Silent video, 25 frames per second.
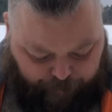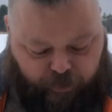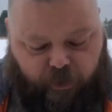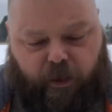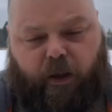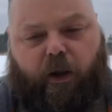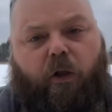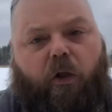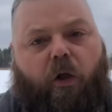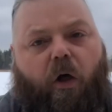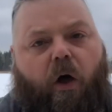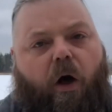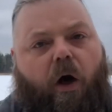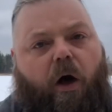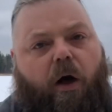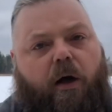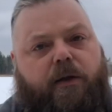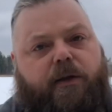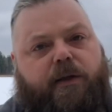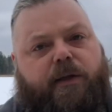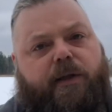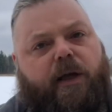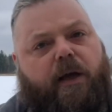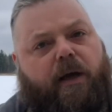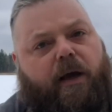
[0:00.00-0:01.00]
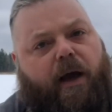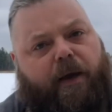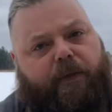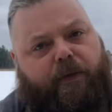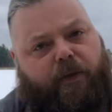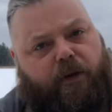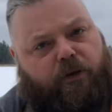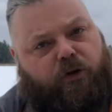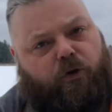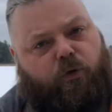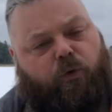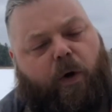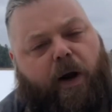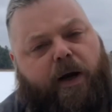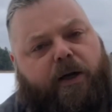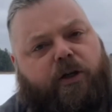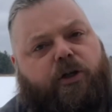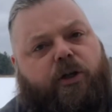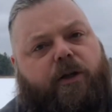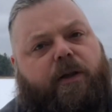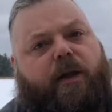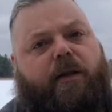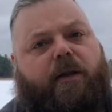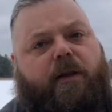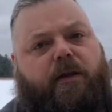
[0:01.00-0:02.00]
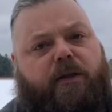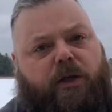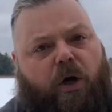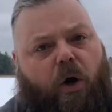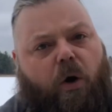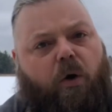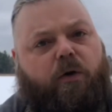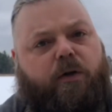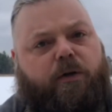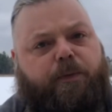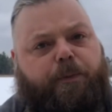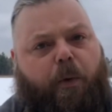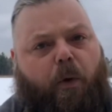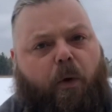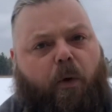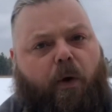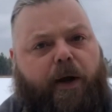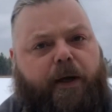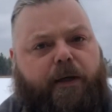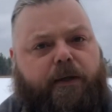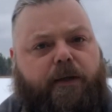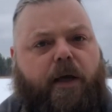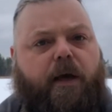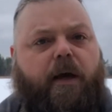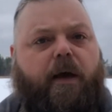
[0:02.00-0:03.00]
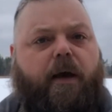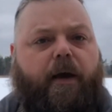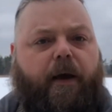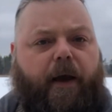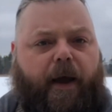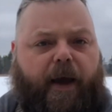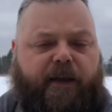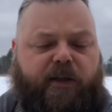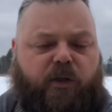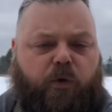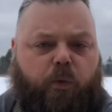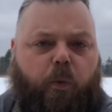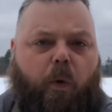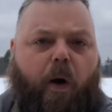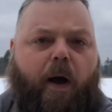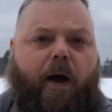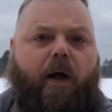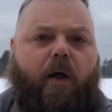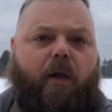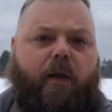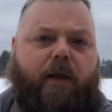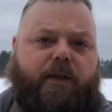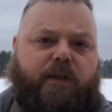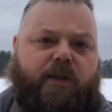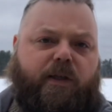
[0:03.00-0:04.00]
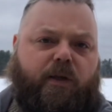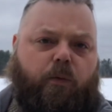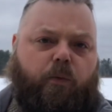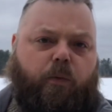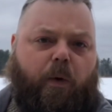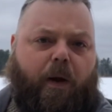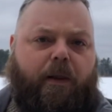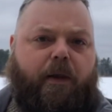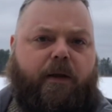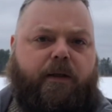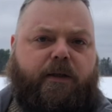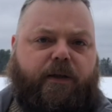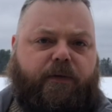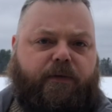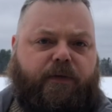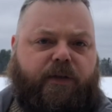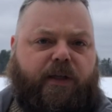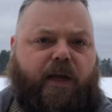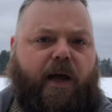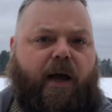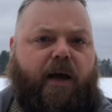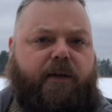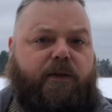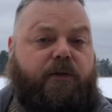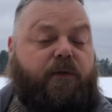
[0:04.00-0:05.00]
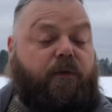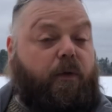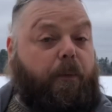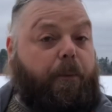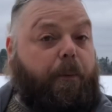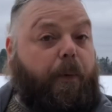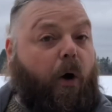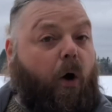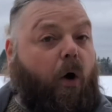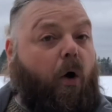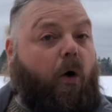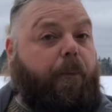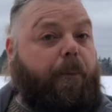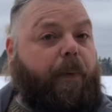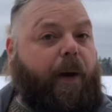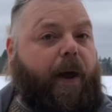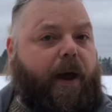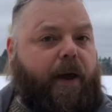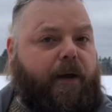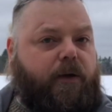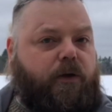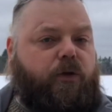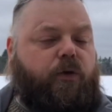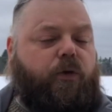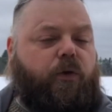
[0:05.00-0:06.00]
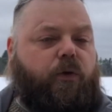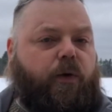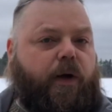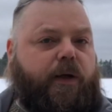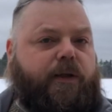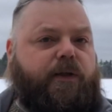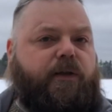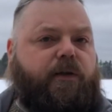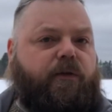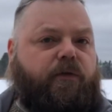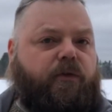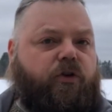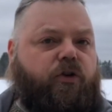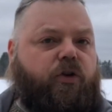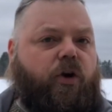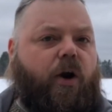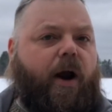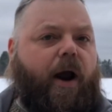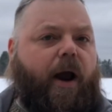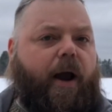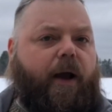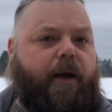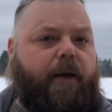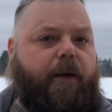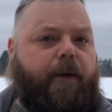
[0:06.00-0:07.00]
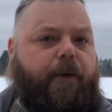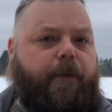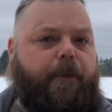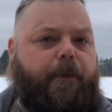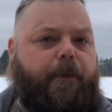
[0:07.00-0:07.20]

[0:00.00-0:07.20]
of the claws, and the direction that the toes point, as well as the relative size of the palm pad to the rest of the track.